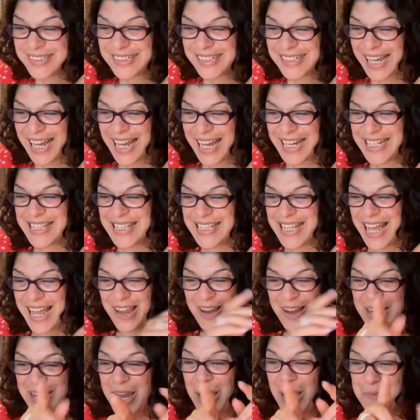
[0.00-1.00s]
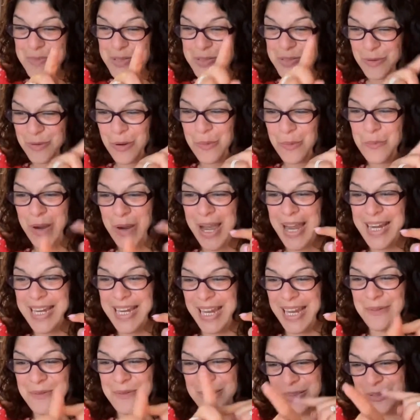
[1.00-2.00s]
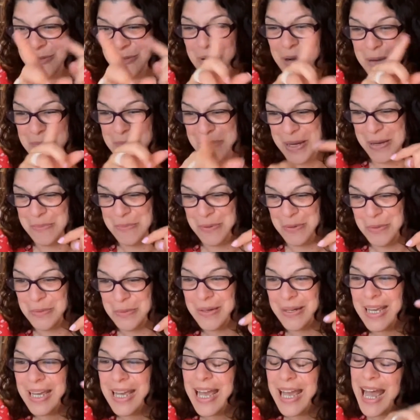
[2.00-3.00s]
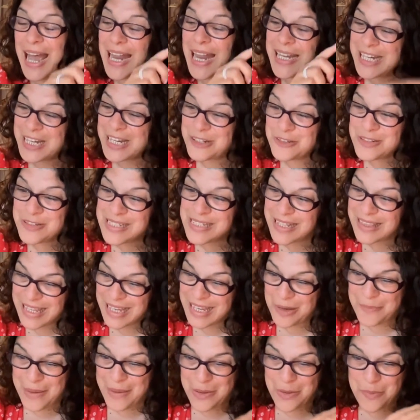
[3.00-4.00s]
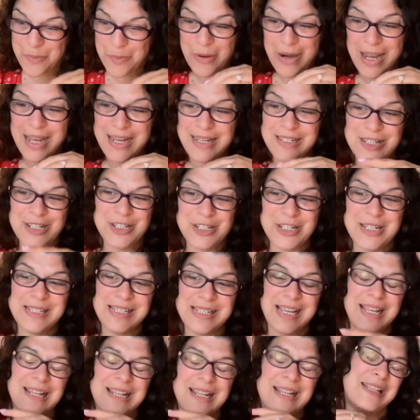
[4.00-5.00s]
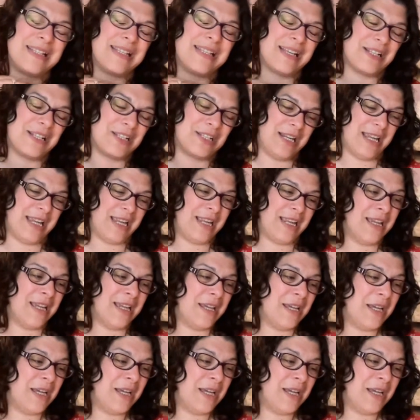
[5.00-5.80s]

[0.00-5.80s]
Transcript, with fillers: Yeah. And that comes from working with the right people. And the interesting thing about the brand, I should say this actually,